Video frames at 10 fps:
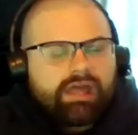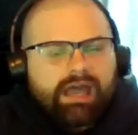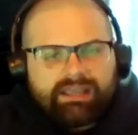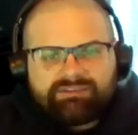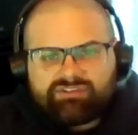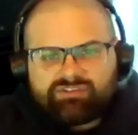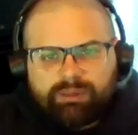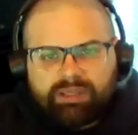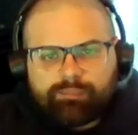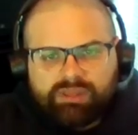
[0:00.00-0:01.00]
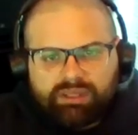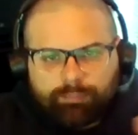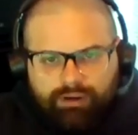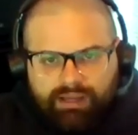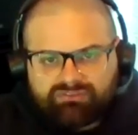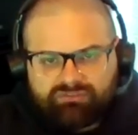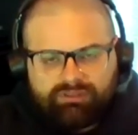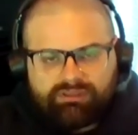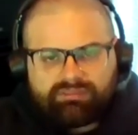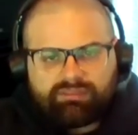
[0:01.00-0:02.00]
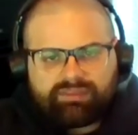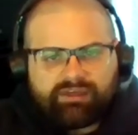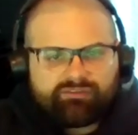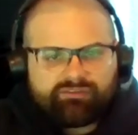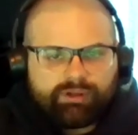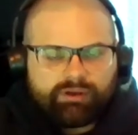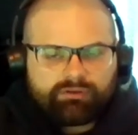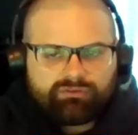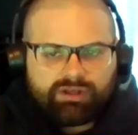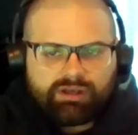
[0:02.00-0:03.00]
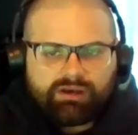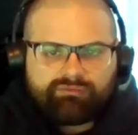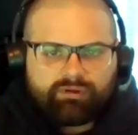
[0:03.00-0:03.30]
I anticipate it being approximately a thousand bucks uh,